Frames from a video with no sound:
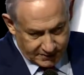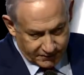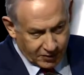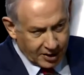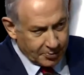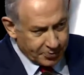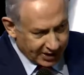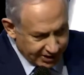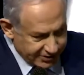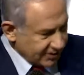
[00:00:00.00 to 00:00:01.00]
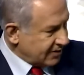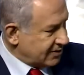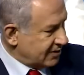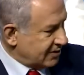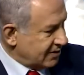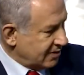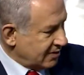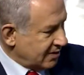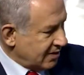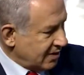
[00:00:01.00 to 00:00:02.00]
for our projects,
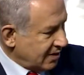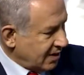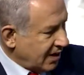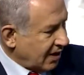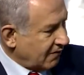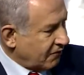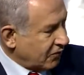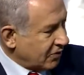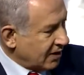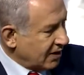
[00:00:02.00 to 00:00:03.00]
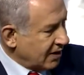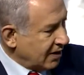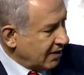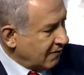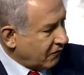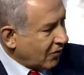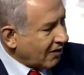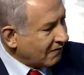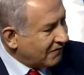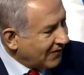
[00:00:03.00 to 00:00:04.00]
and for, the, for
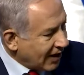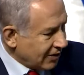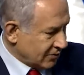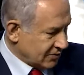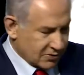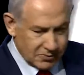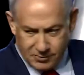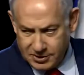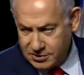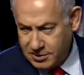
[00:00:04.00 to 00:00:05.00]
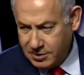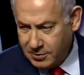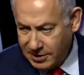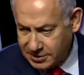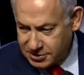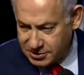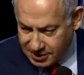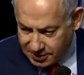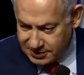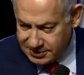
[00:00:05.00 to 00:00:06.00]
our values, which the U.S.
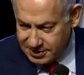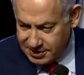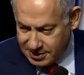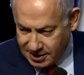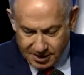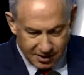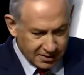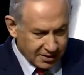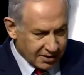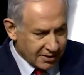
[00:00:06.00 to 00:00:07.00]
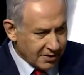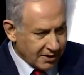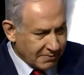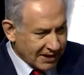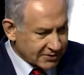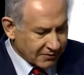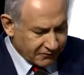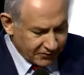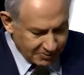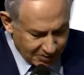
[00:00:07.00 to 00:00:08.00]
shares. And I think uh, Ambassador
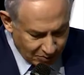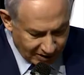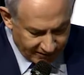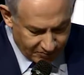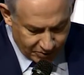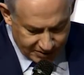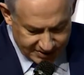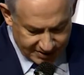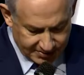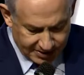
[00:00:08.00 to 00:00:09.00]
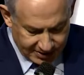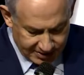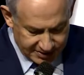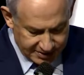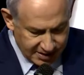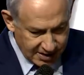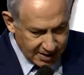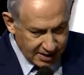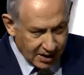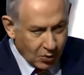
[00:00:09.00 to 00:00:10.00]
Friedman will have more to say about this.
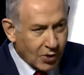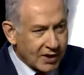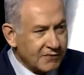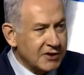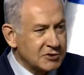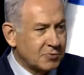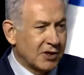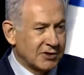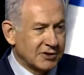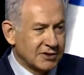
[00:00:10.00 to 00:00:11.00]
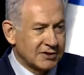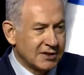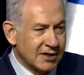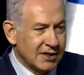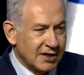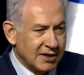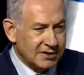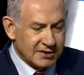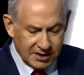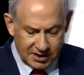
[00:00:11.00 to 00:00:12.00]
Now, one of these projects
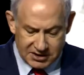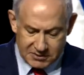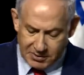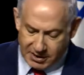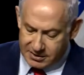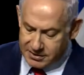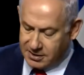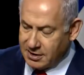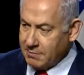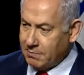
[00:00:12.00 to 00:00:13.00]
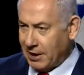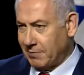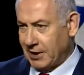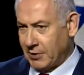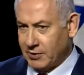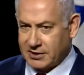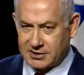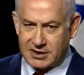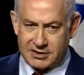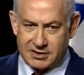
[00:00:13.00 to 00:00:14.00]
is the EastMed pipeline. We
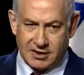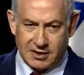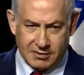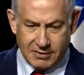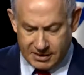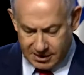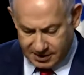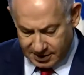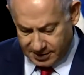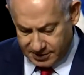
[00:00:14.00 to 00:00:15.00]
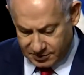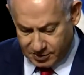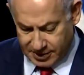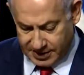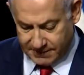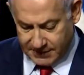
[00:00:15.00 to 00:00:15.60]
discussed it in great detail this morning.